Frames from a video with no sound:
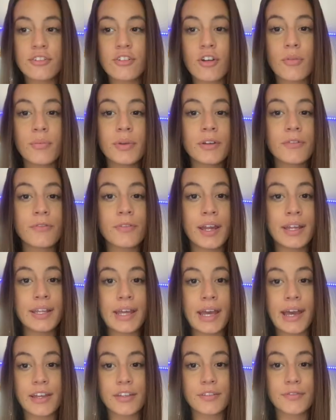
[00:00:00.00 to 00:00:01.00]
don't be afraid to
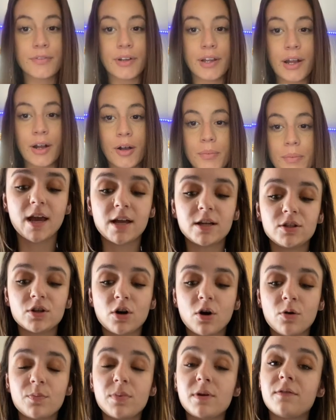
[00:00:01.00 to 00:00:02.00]
ask for help. And
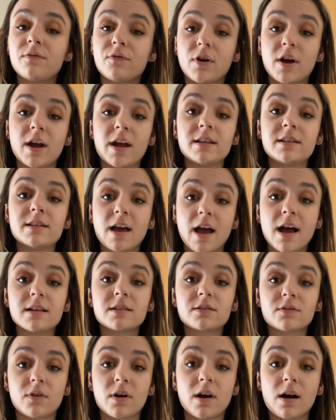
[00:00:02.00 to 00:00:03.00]
don't be afraid to
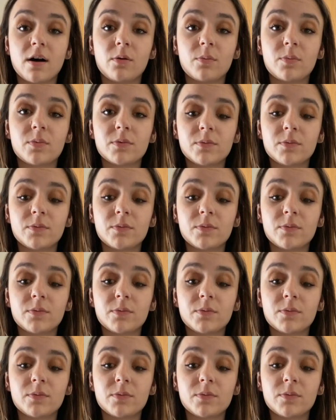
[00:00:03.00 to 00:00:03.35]
ask for help.